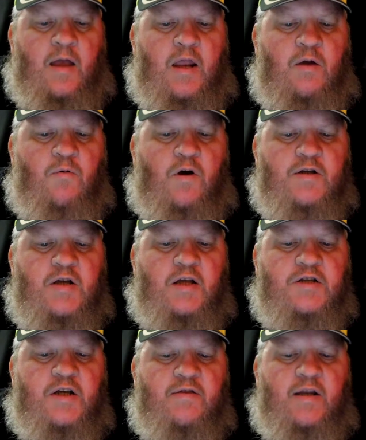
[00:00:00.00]
Anyone
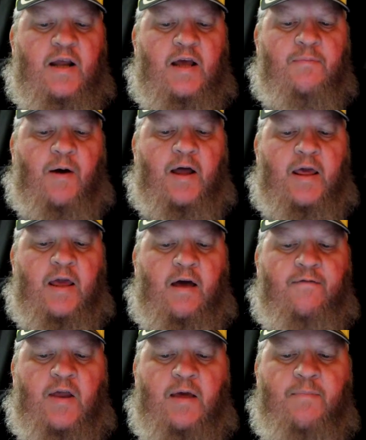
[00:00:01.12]
touching the dead body
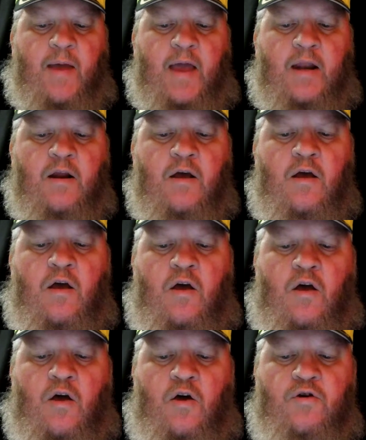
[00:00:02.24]
of any man
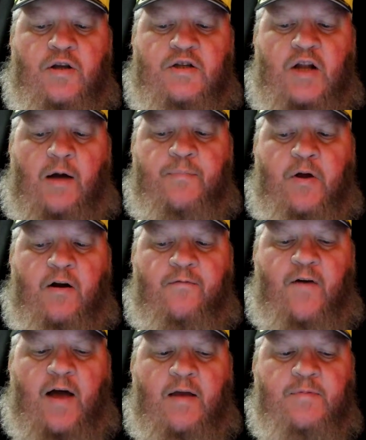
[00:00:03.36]
who does not
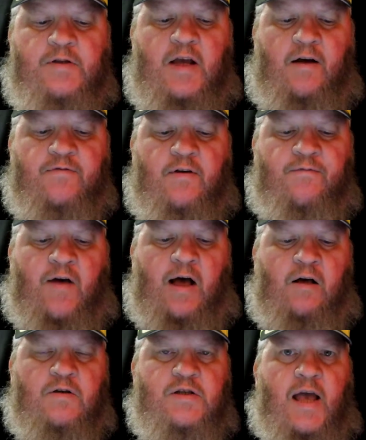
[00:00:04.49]
purify himself
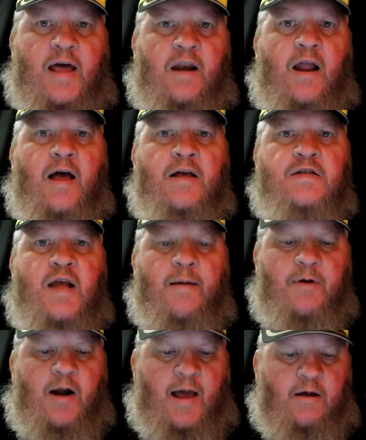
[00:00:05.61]
defiles Adonai's
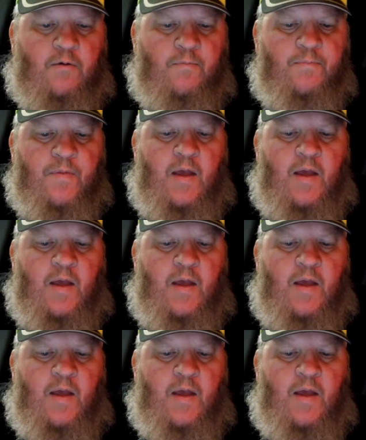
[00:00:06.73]
tabernacle,